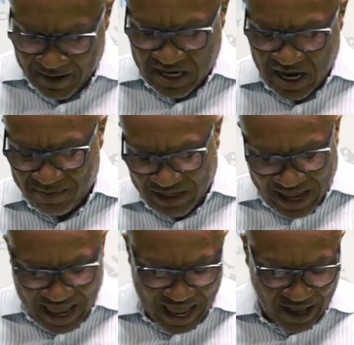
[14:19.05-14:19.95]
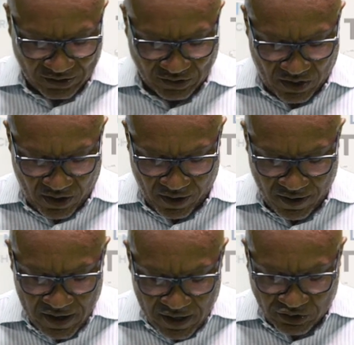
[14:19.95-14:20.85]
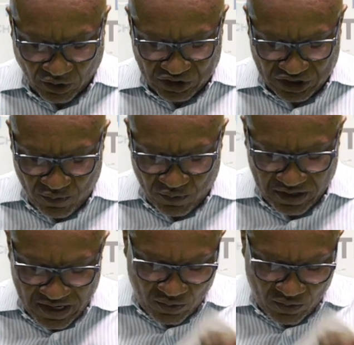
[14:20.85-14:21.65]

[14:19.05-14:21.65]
Come and lay hands on her so she will get